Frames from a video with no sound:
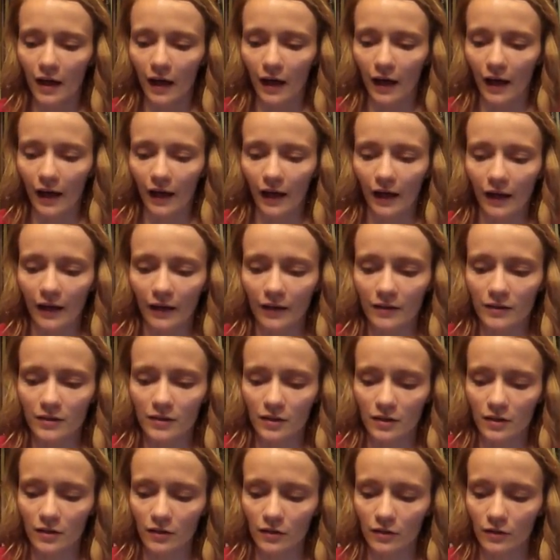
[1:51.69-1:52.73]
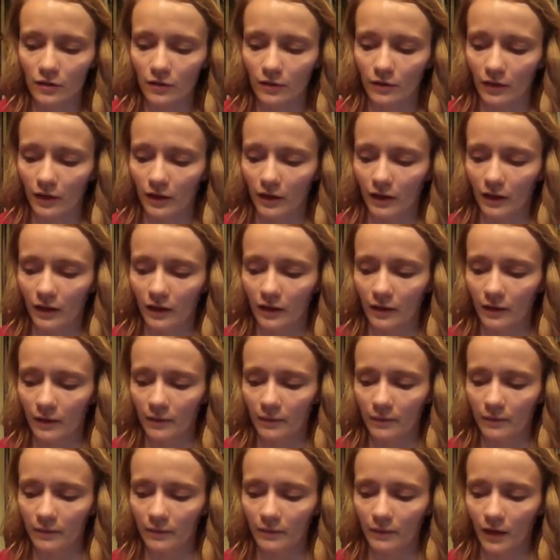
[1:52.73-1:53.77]
and to
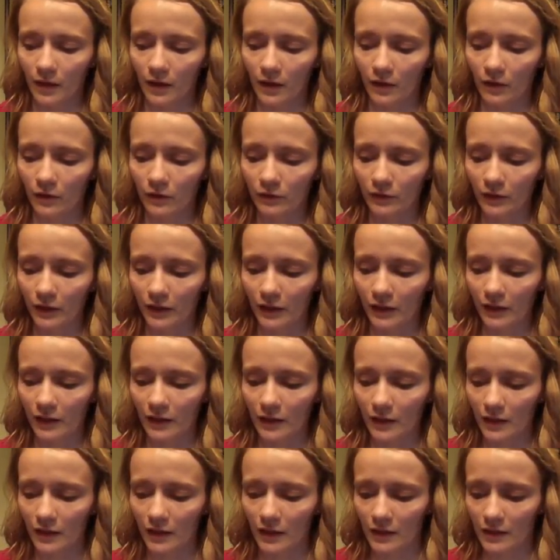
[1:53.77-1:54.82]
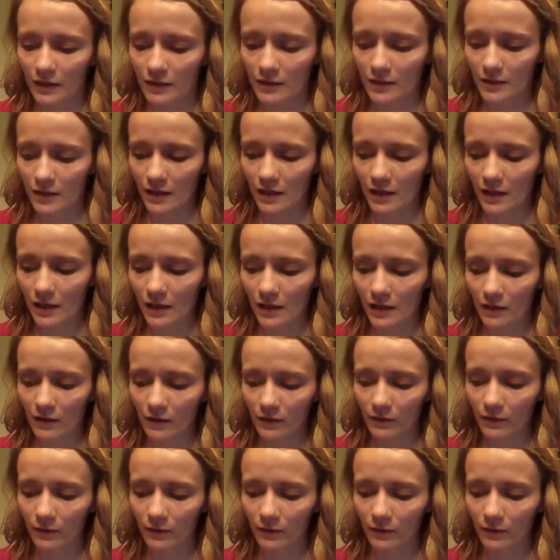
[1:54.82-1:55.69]
not only see